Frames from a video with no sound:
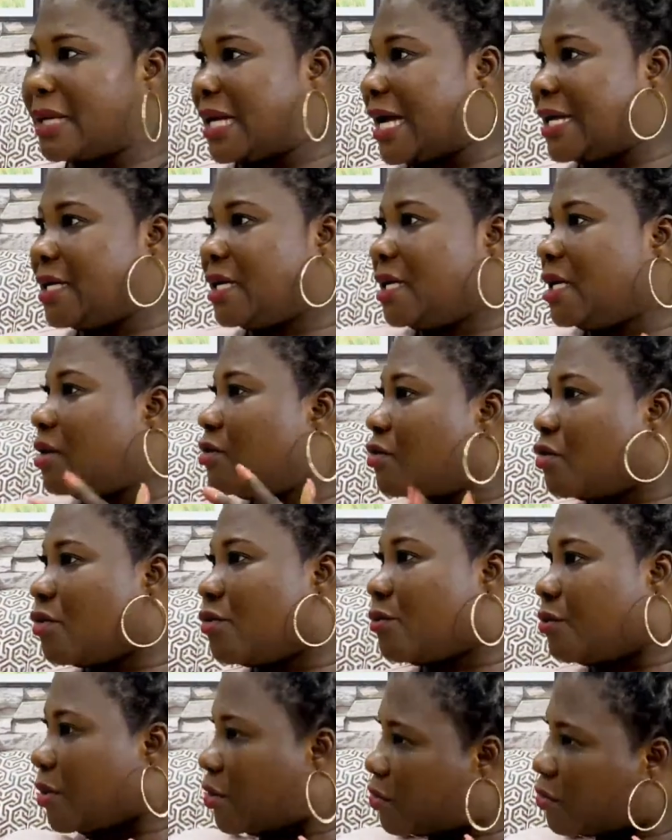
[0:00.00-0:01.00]
But I didn't
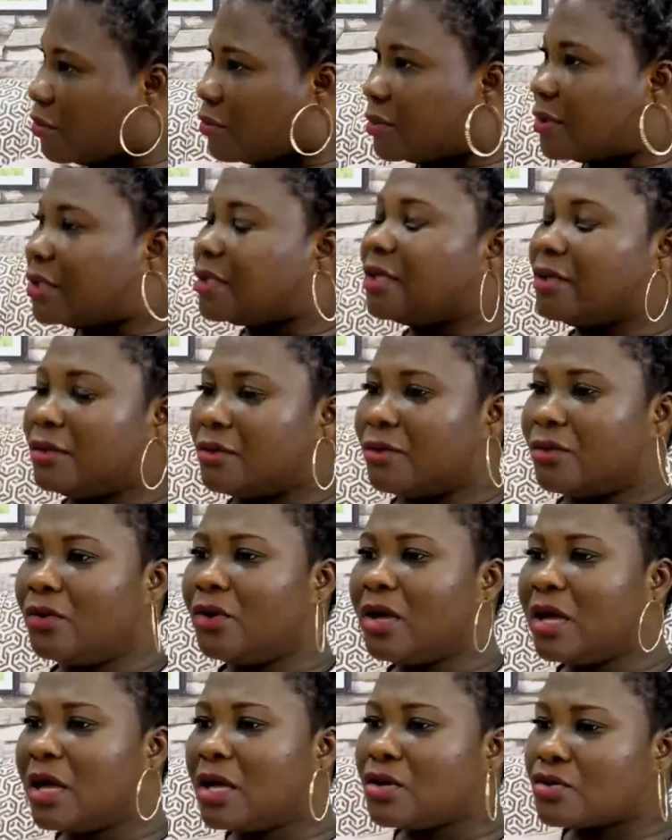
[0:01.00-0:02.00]
know we could, you
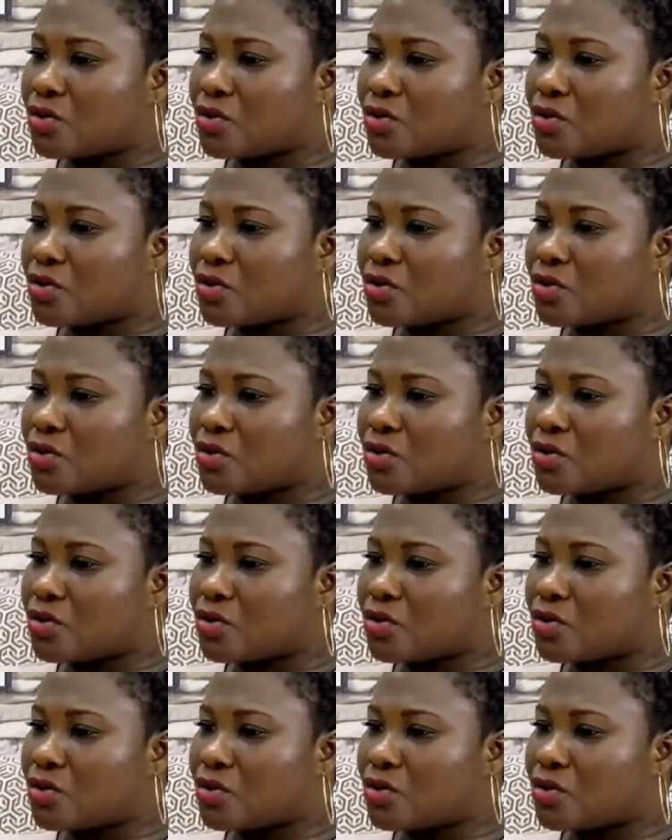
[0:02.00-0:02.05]
know.